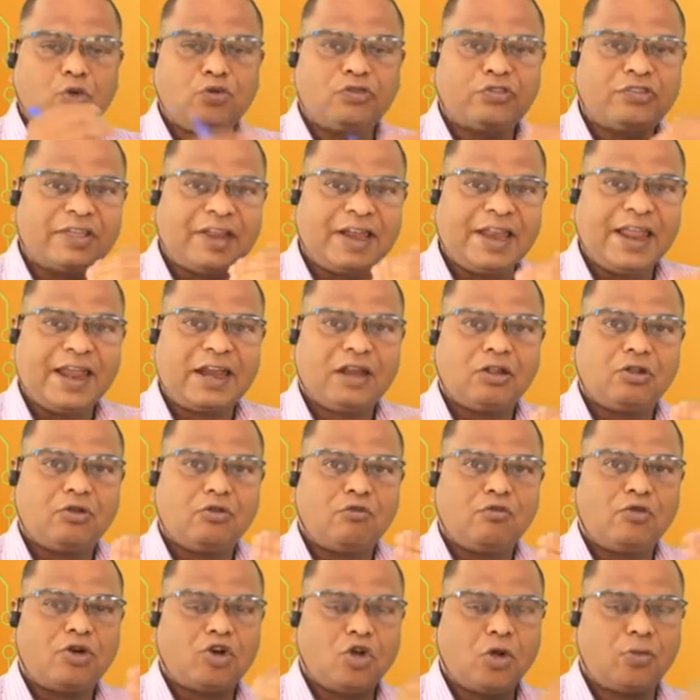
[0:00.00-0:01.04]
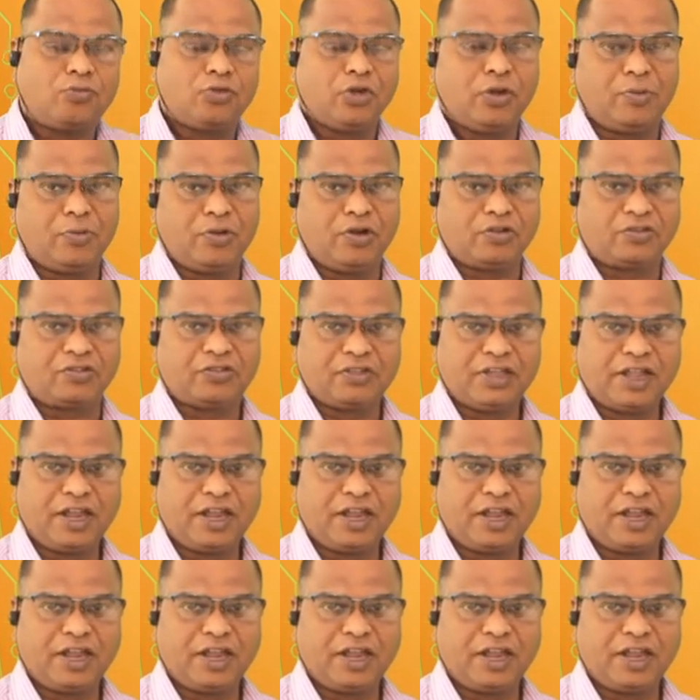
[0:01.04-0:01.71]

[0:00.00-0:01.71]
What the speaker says: to select one of the mux,